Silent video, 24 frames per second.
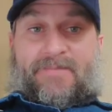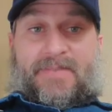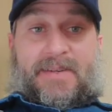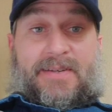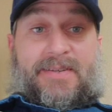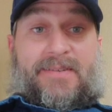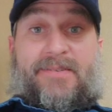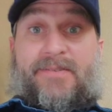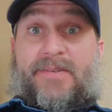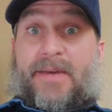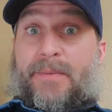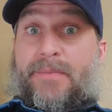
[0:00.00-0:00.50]

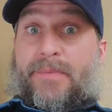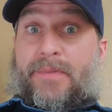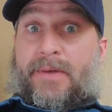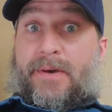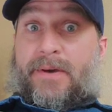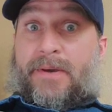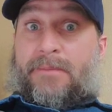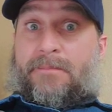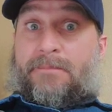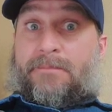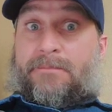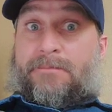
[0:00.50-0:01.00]
Same
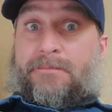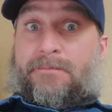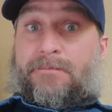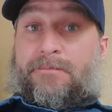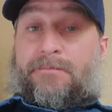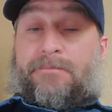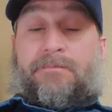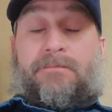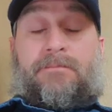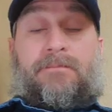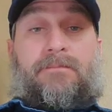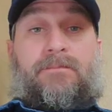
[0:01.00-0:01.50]
thing.
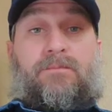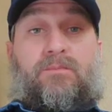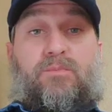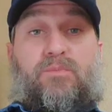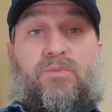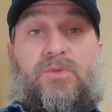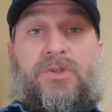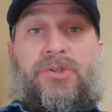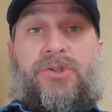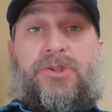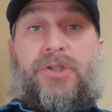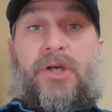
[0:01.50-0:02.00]

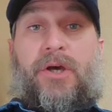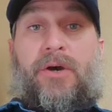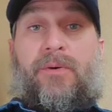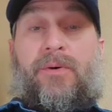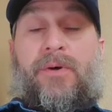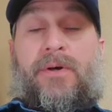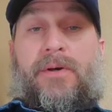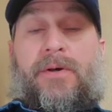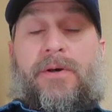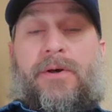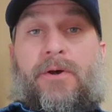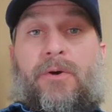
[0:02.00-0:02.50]
So
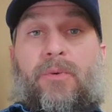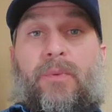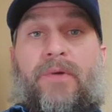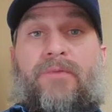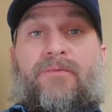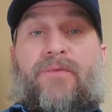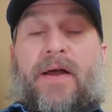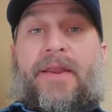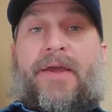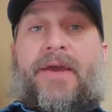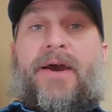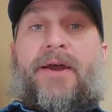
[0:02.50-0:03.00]
we
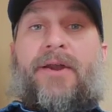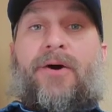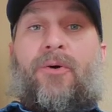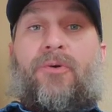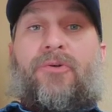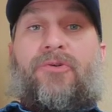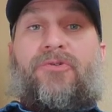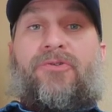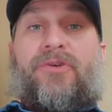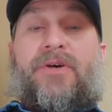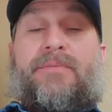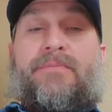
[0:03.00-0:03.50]
finally got a
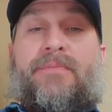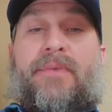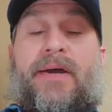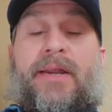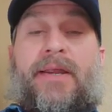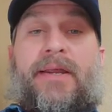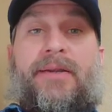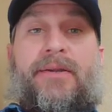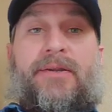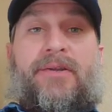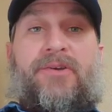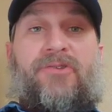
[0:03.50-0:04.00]
hold of
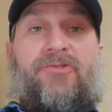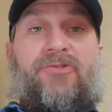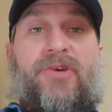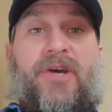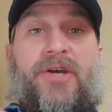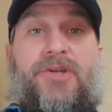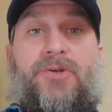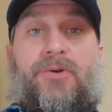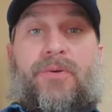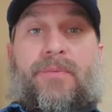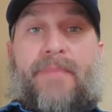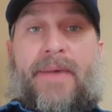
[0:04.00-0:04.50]
somebody to
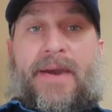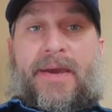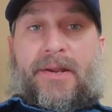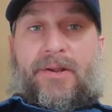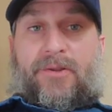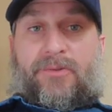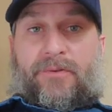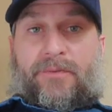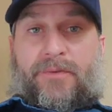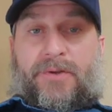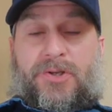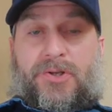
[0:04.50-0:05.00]
schedule the
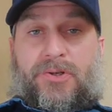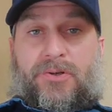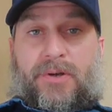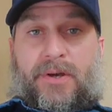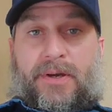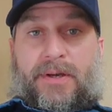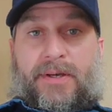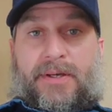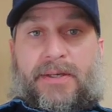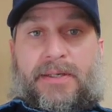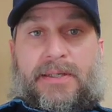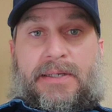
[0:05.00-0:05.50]
maintenance on the
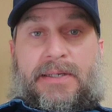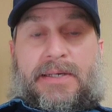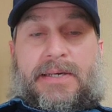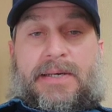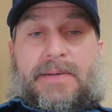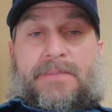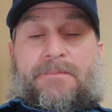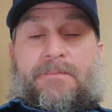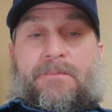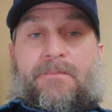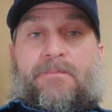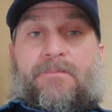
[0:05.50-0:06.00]
truck.
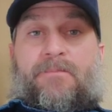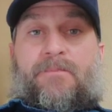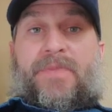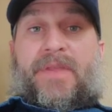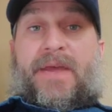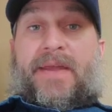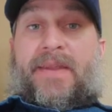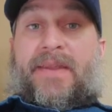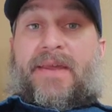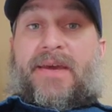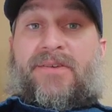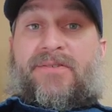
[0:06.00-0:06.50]

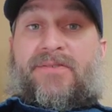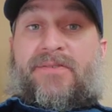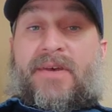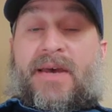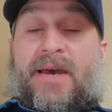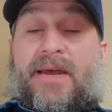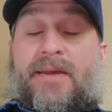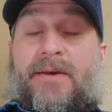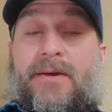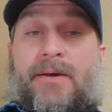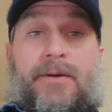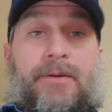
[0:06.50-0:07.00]
And they
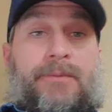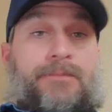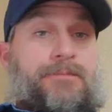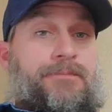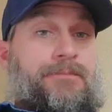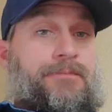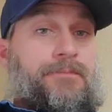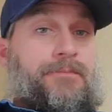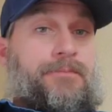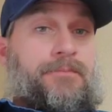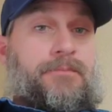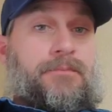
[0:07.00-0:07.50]
said,
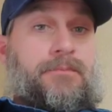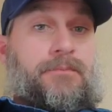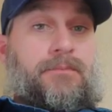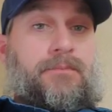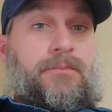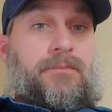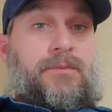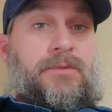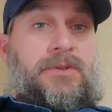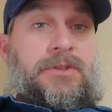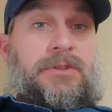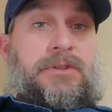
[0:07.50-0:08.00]

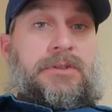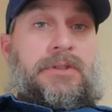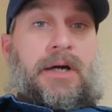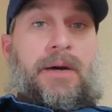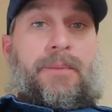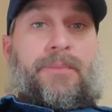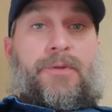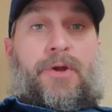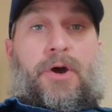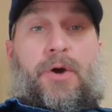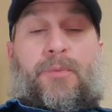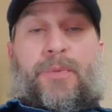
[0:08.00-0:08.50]

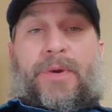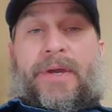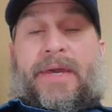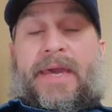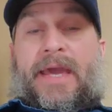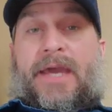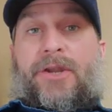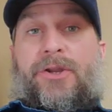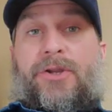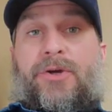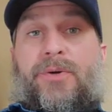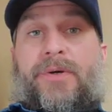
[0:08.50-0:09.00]
oh, nope, we
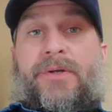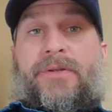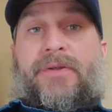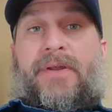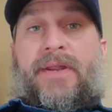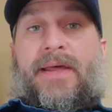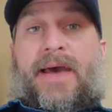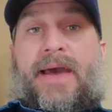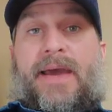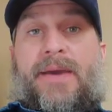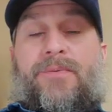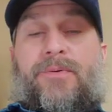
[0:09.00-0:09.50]
can't do it
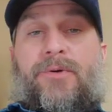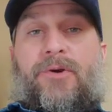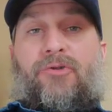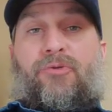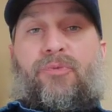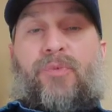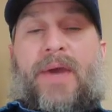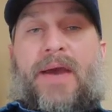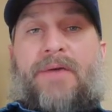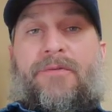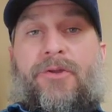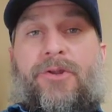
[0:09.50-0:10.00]
today because
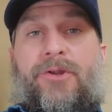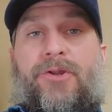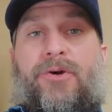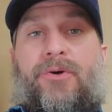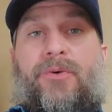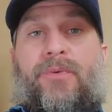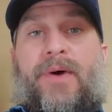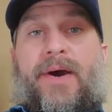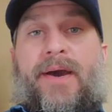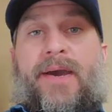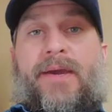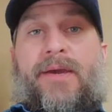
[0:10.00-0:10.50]
we have to
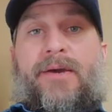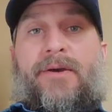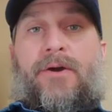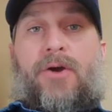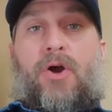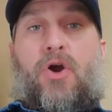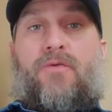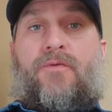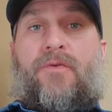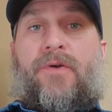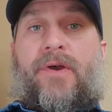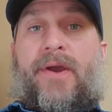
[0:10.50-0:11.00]
do a
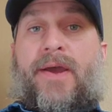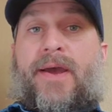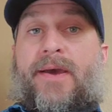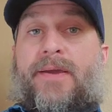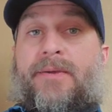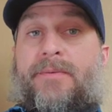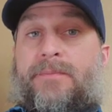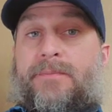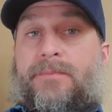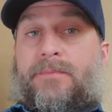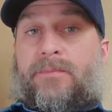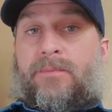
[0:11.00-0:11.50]

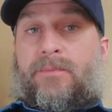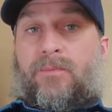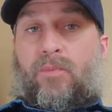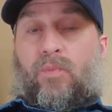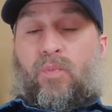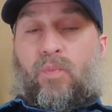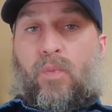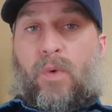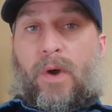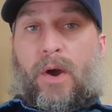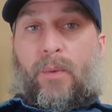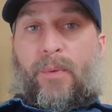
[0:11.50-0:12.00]
overhead.
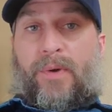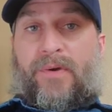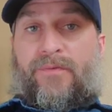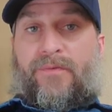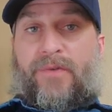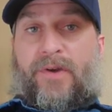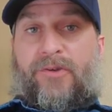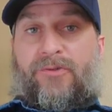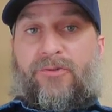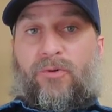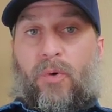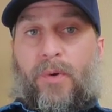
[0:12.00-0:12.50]
Well, we
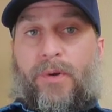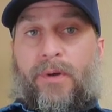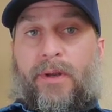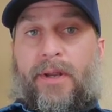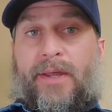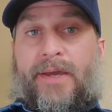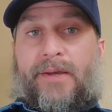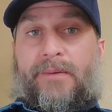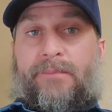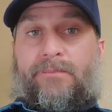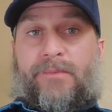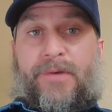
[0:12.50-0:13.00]
fixed the oil
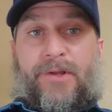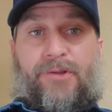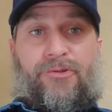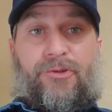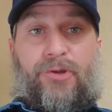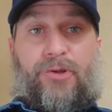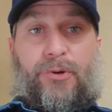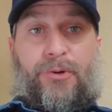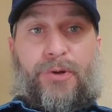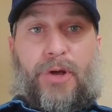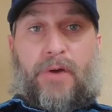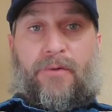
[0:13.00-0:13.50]
leak. Let's
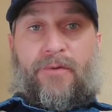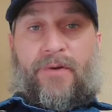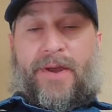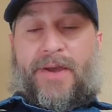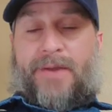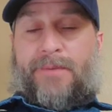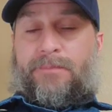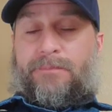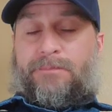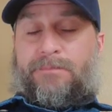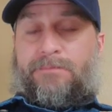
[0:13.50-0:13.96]
do an overhead.